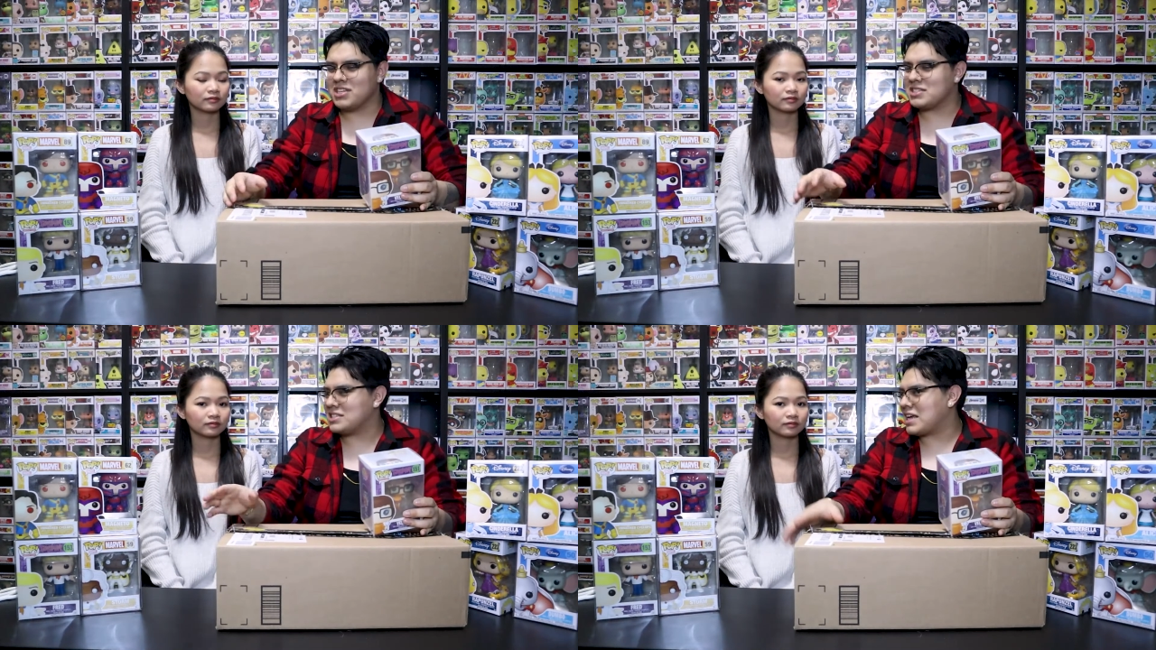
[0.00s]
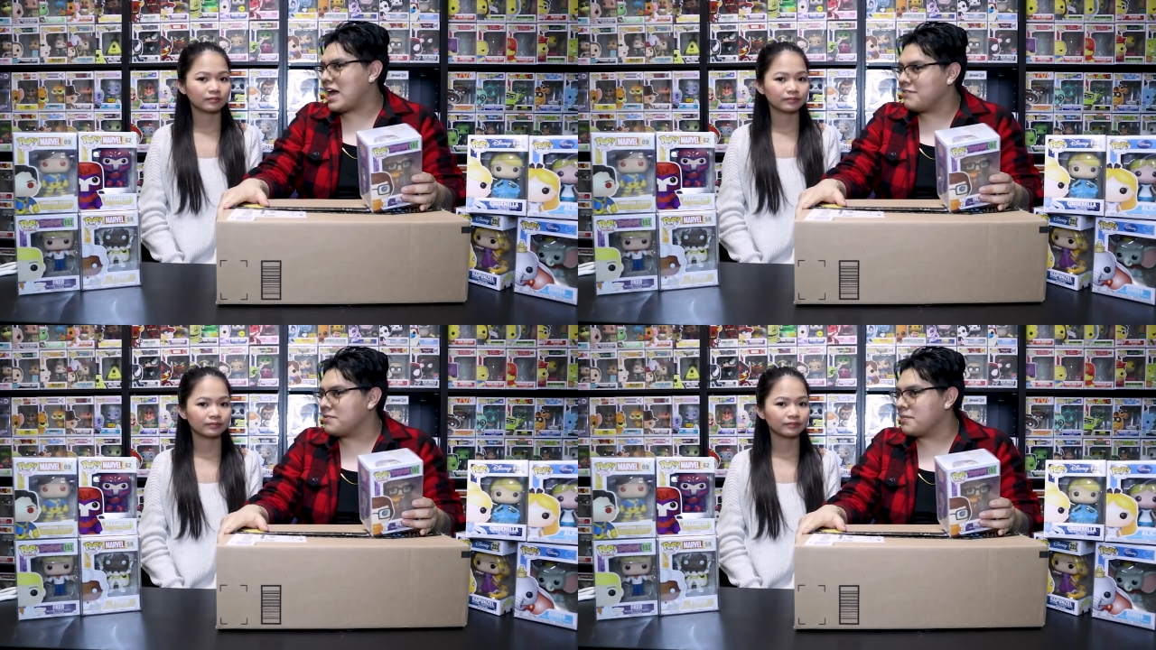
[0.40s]
Speaker 1: this is a
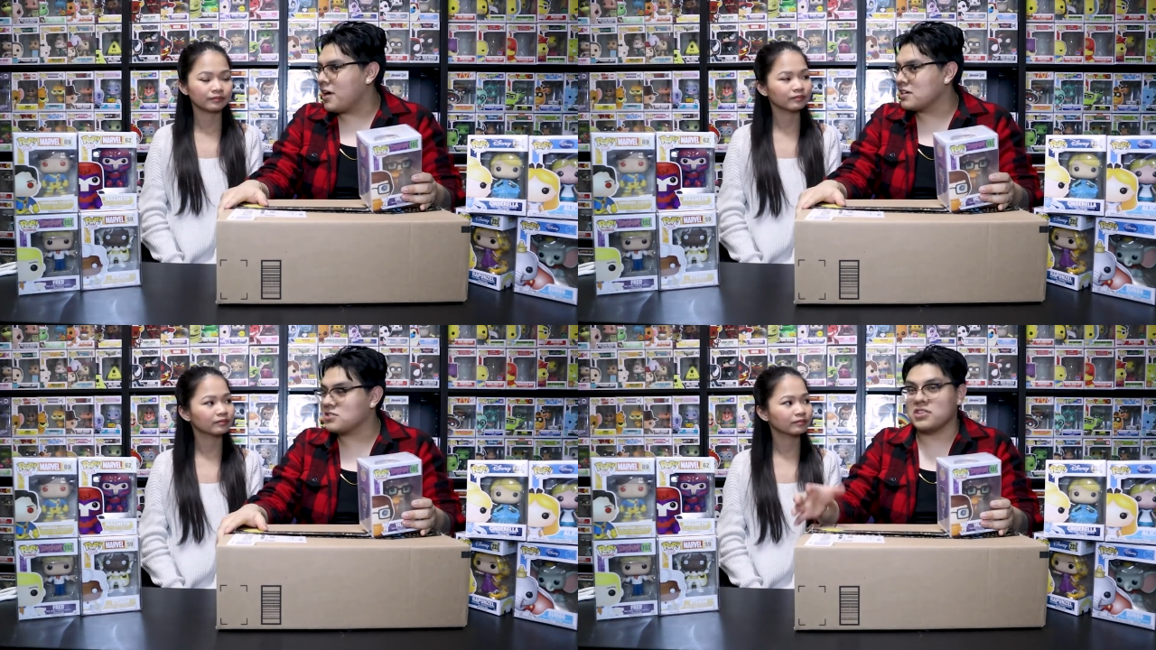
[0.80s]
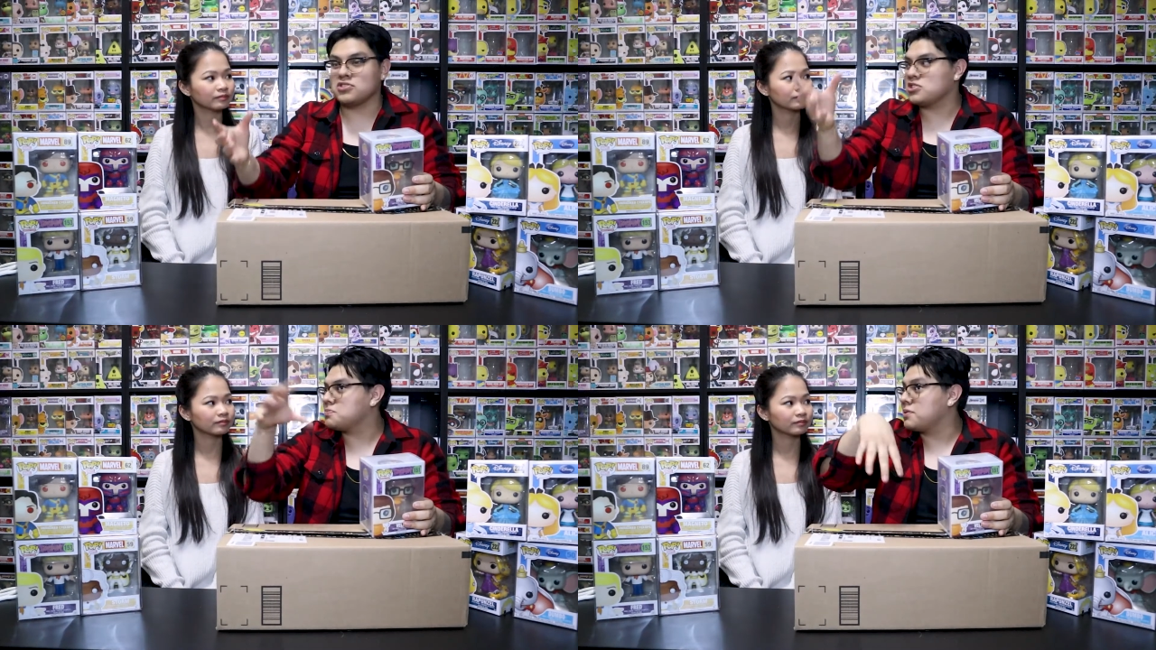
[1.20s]
heavy box, so
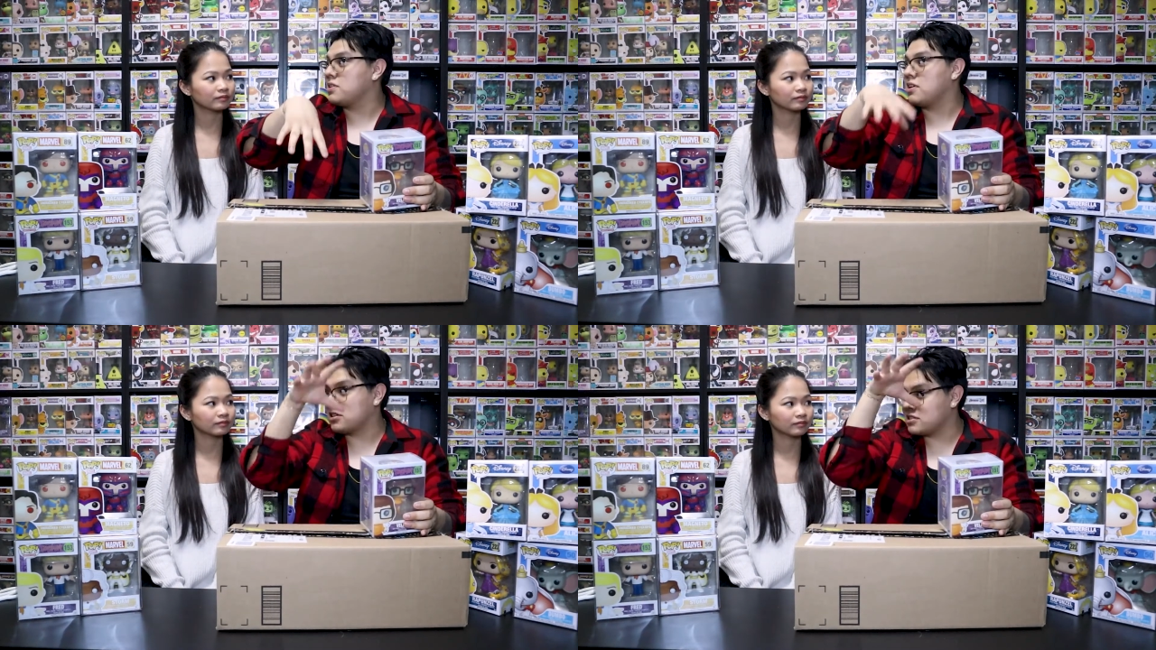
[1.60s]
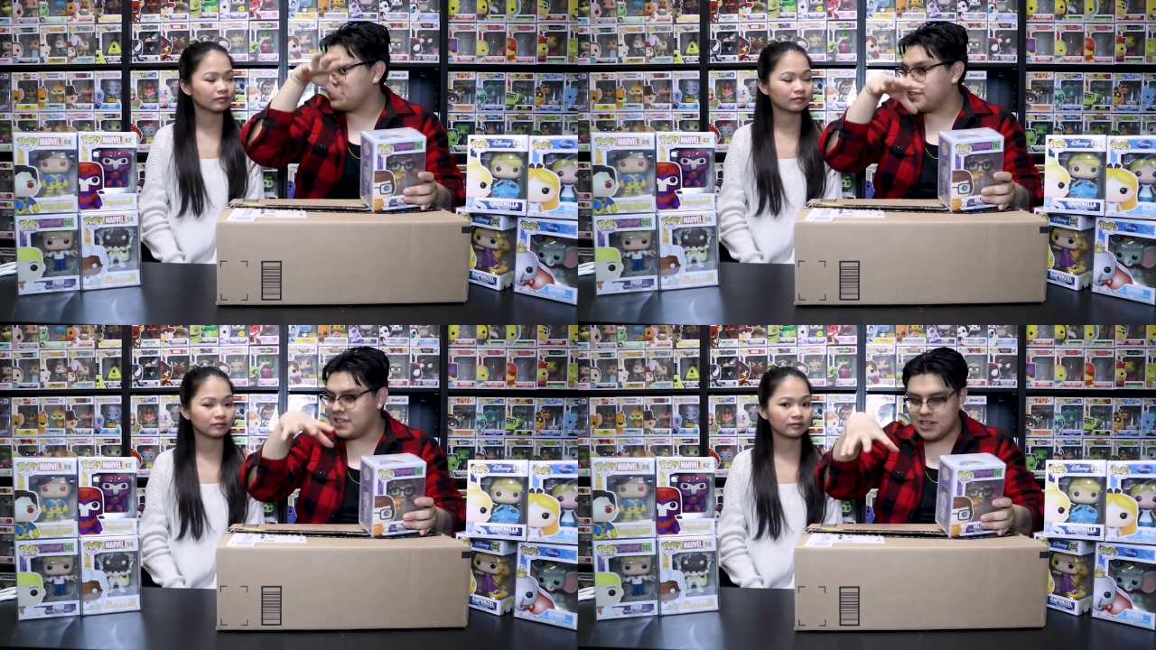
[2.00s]
they'll just put a lot of
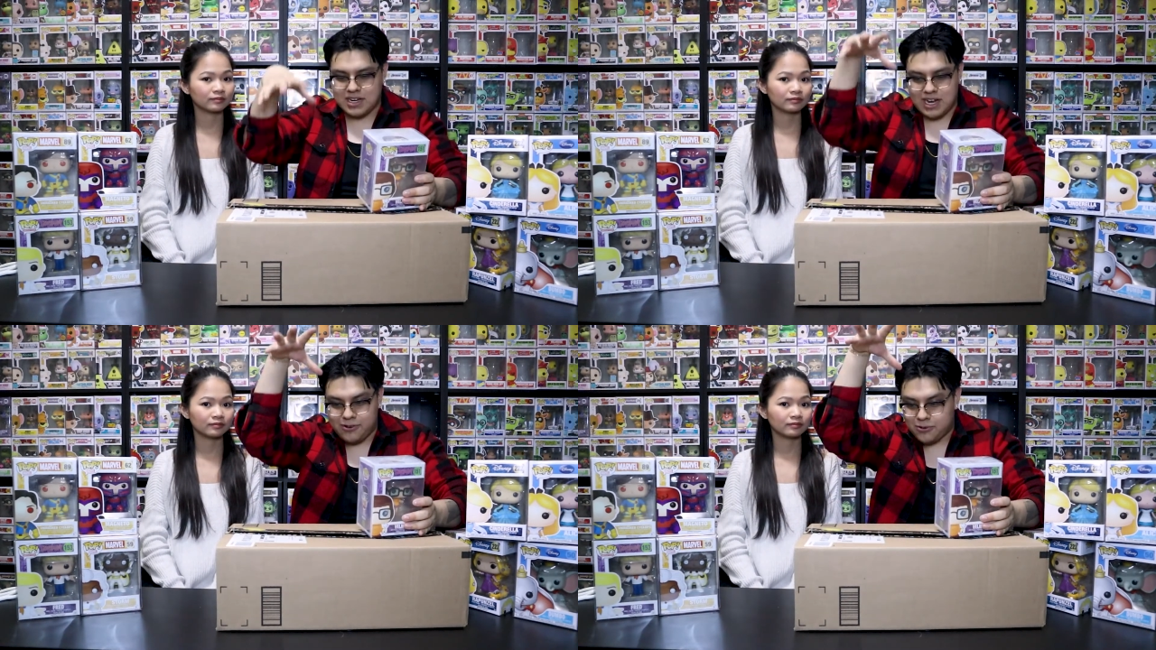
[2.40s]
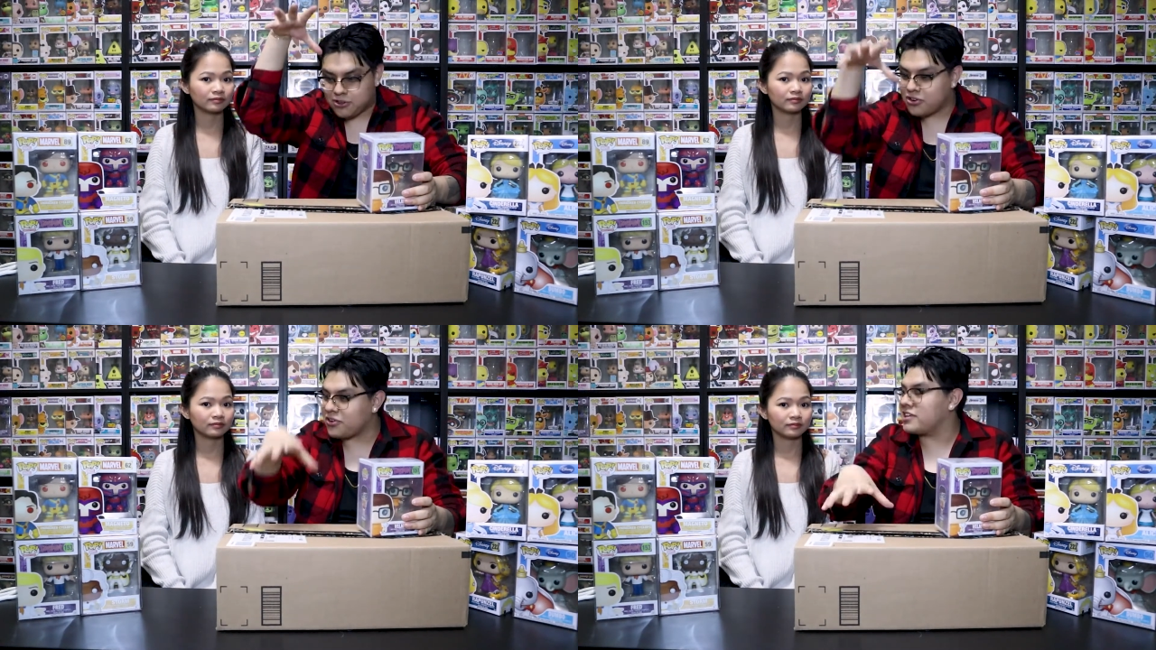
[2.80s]
stuff in there, and it will
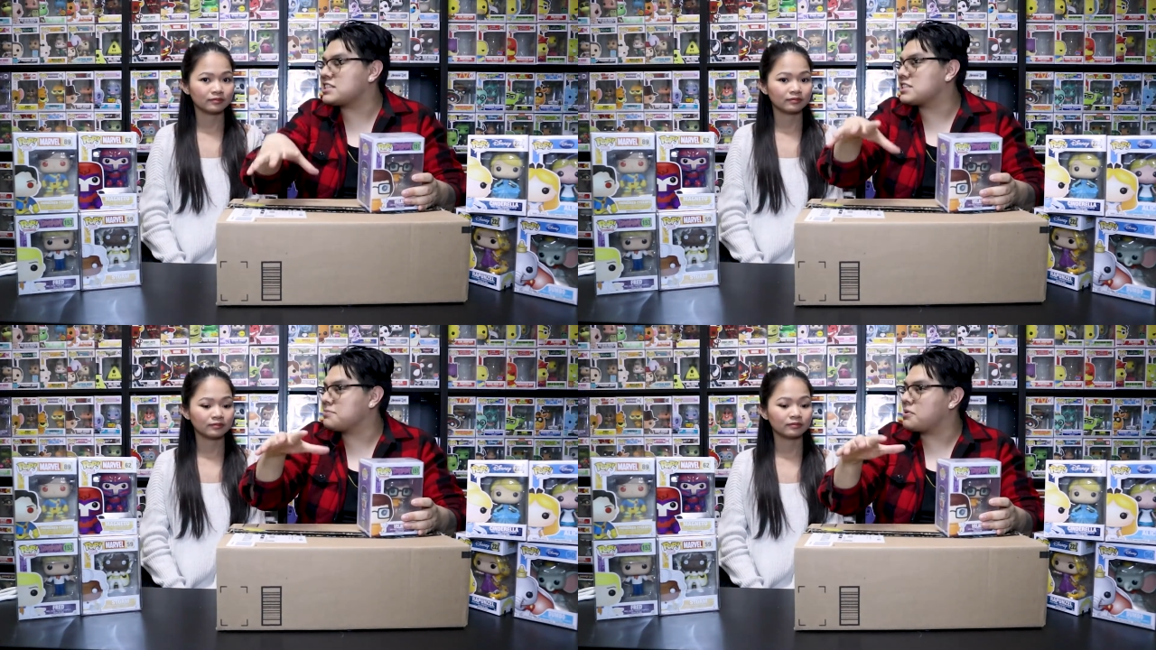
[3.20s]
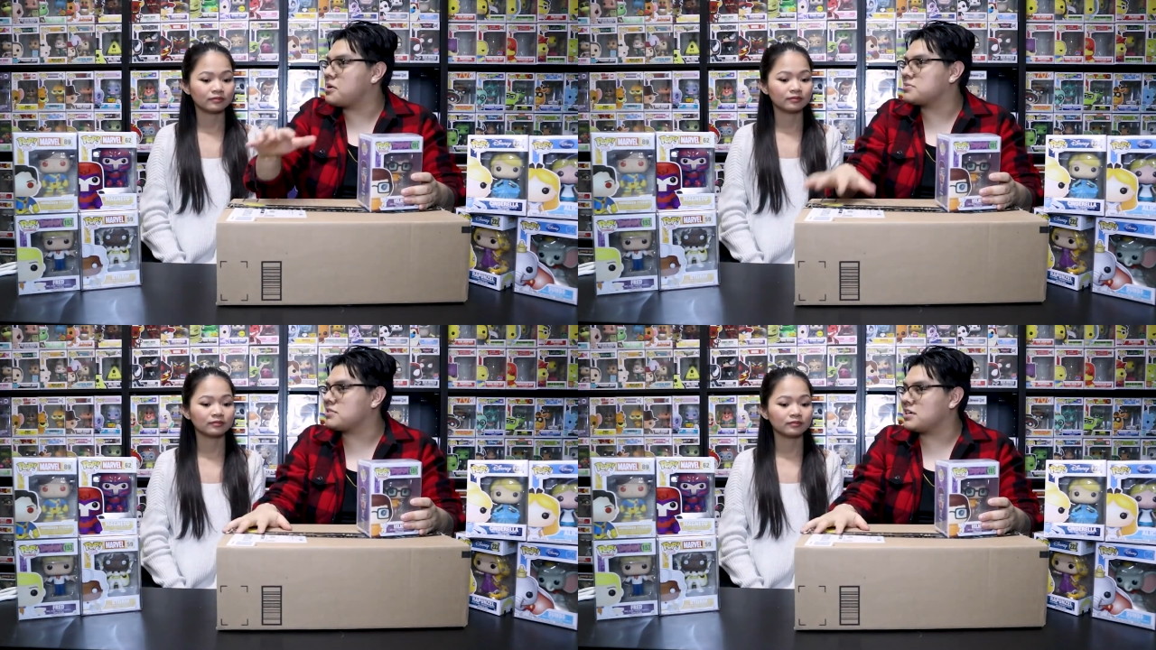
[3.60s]
crush the
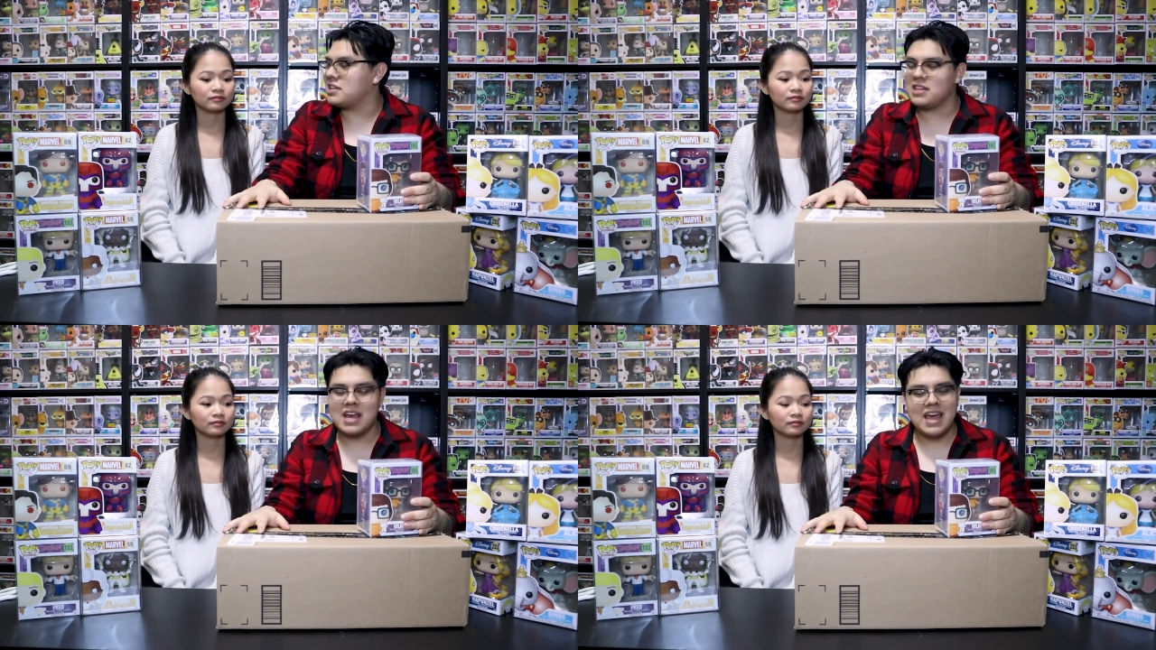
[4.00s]
pops on me.